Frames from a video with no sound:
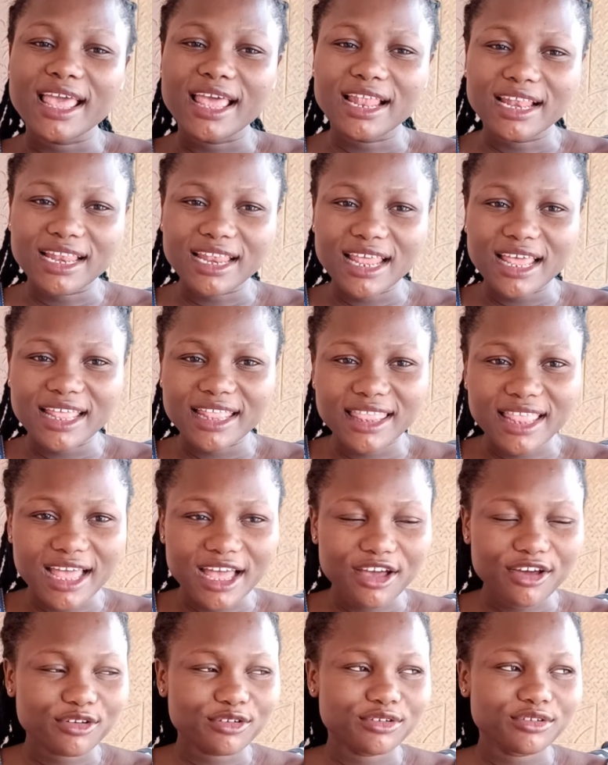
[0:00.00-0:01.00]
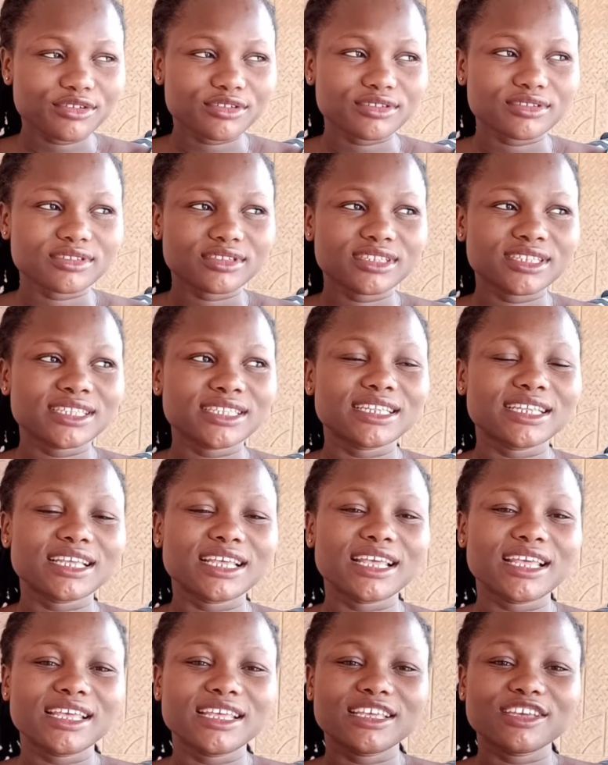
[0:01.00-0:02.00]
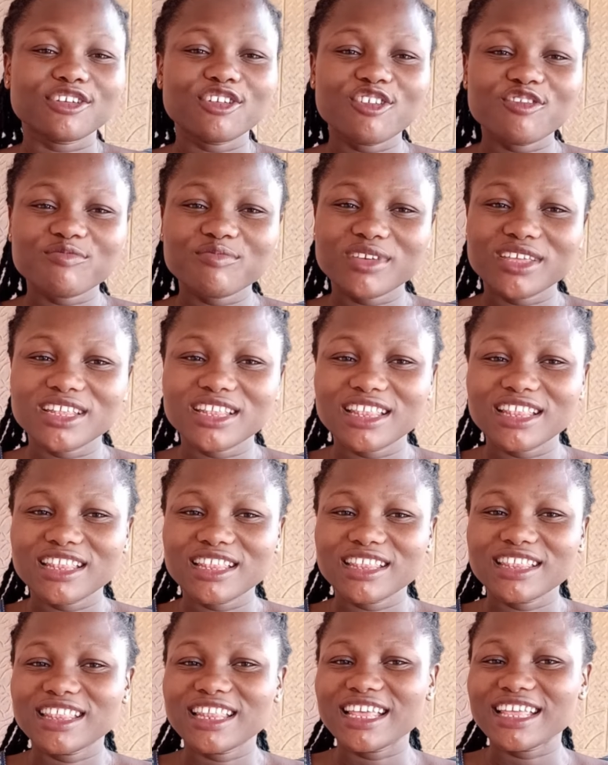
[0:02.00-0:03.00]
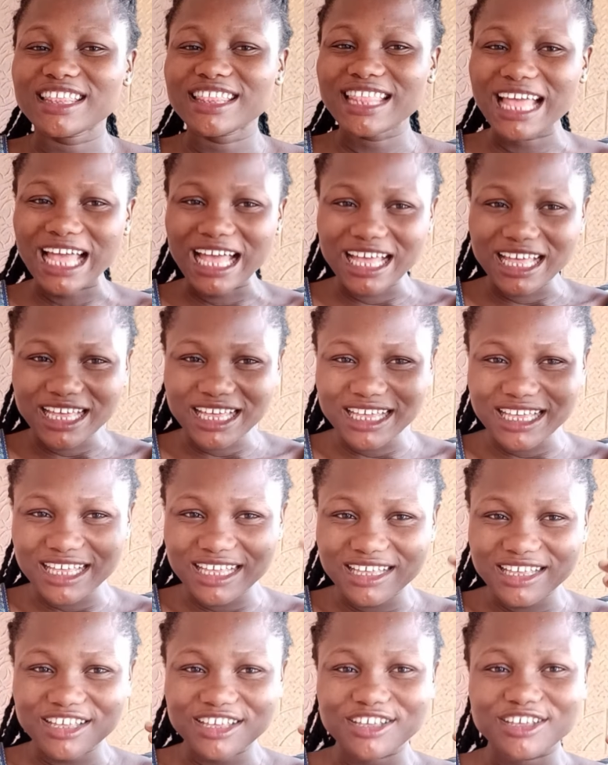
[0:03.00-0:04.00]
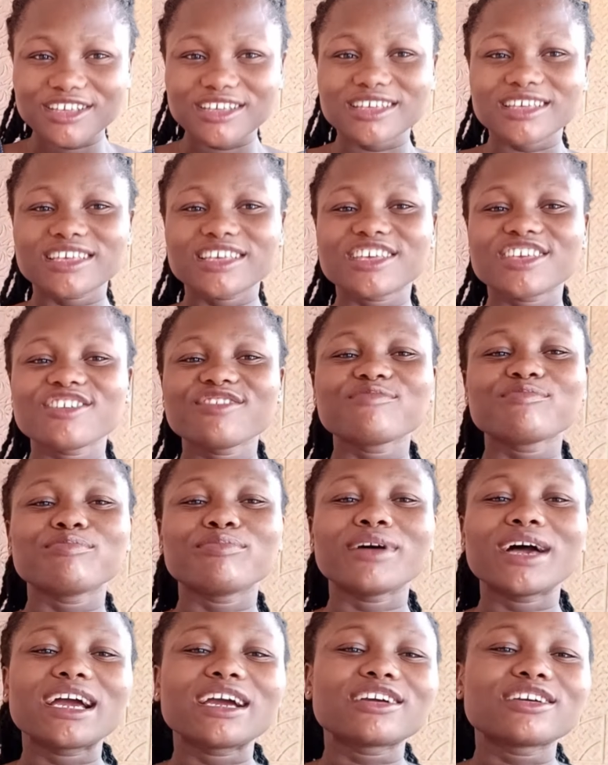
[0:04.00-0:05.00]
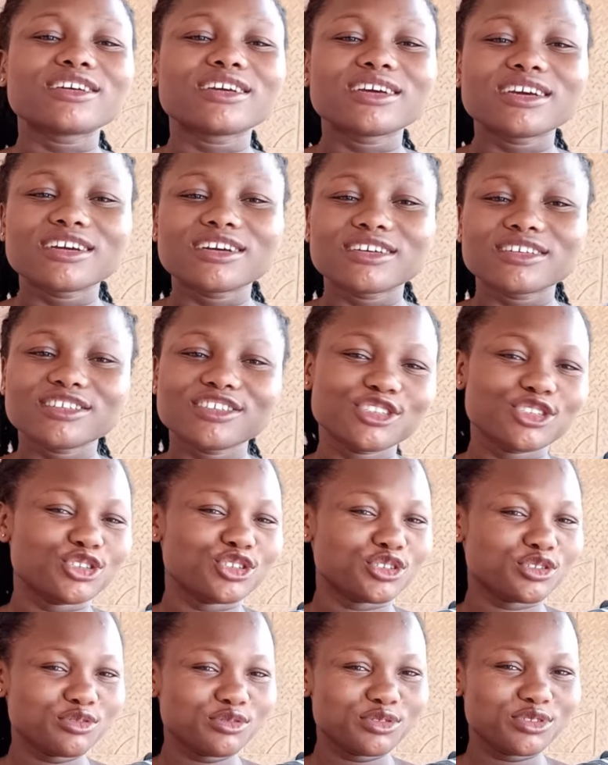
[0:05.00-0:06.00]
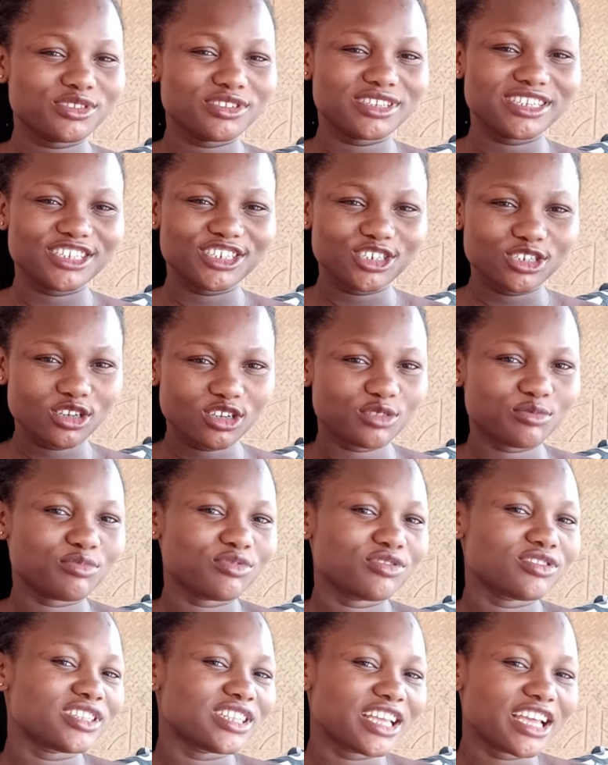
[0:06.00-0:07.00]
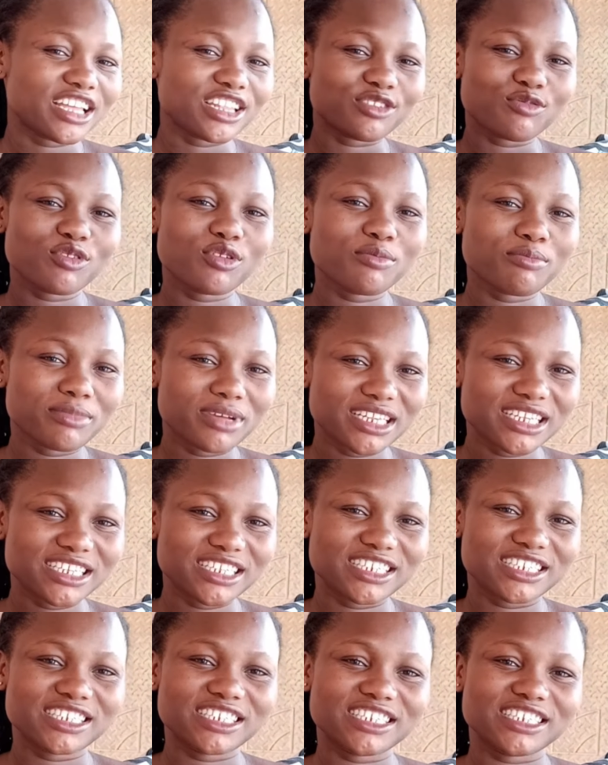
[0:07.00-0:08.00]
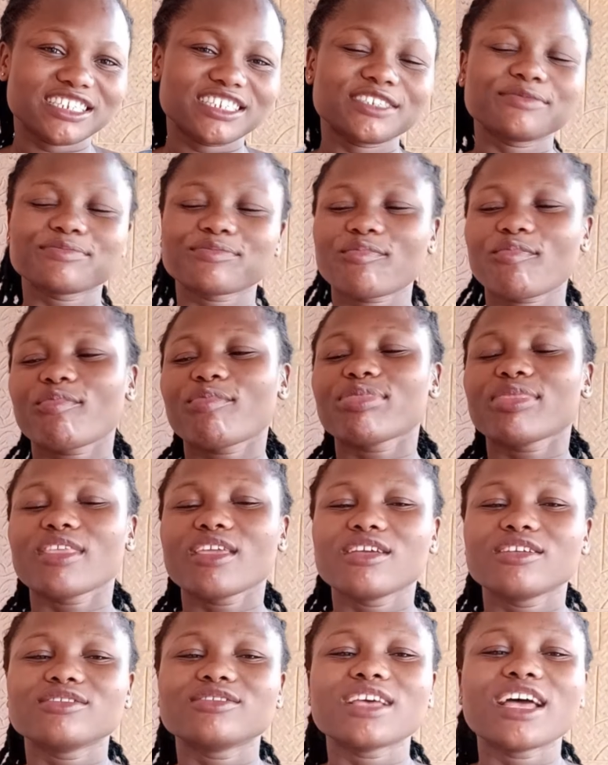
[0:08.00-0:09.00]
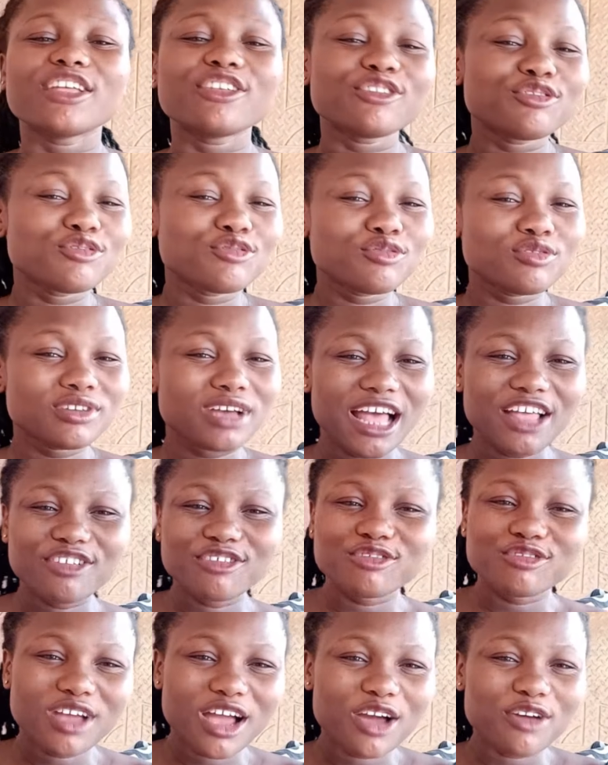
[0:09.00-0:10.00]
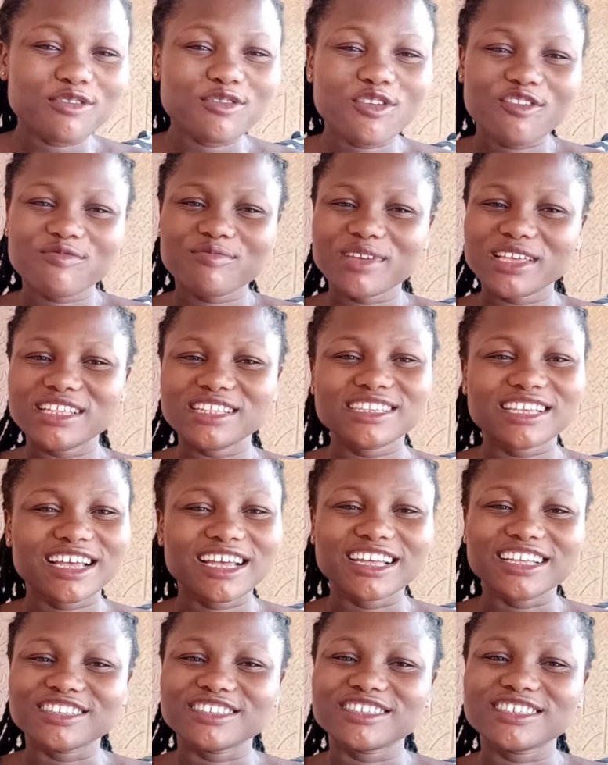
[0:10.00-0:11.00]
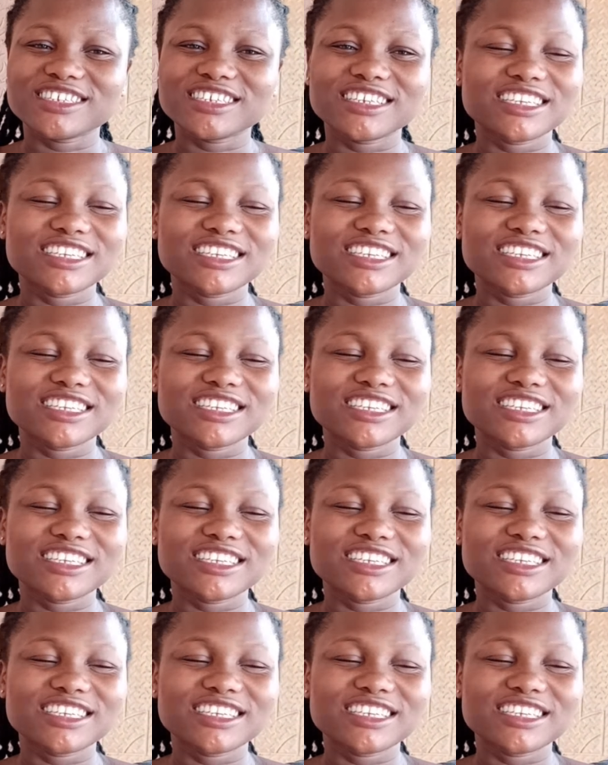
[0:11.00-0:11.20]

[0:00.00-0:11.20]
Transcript: later on, government later give back the school to the church, but they are the one managing it. So I don't know. I don't know how government and